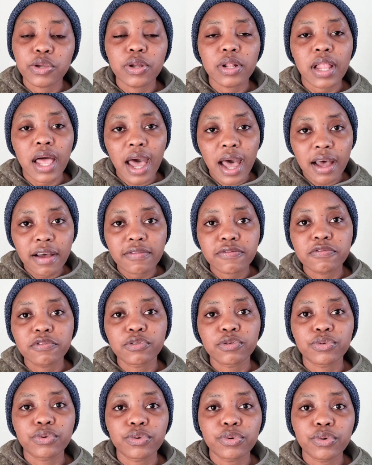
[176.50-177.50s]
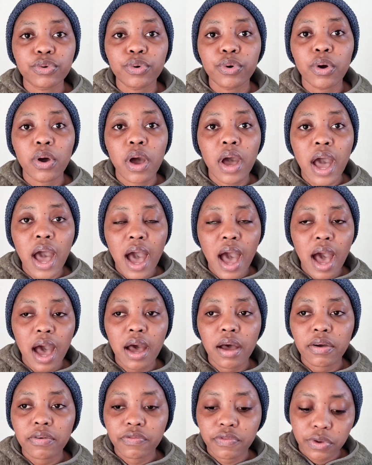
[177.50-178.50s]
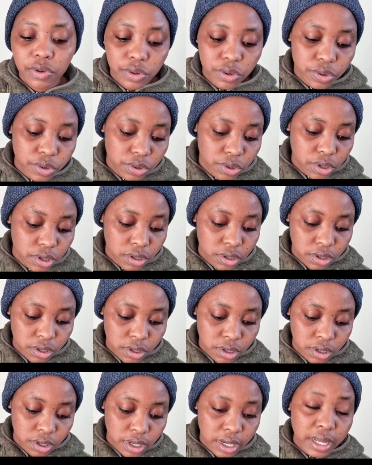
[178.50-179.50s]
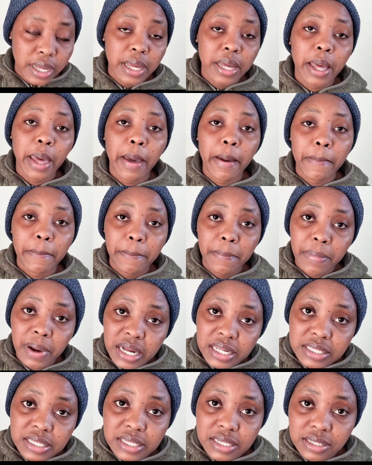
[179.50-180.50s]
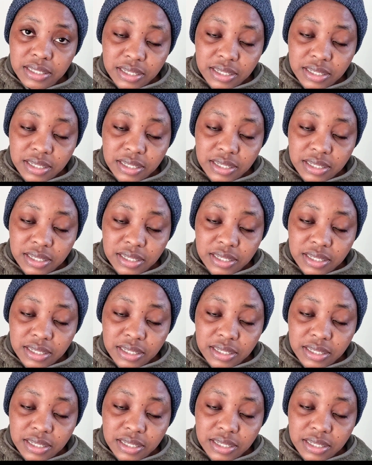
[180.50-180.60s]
you'll have to have your birth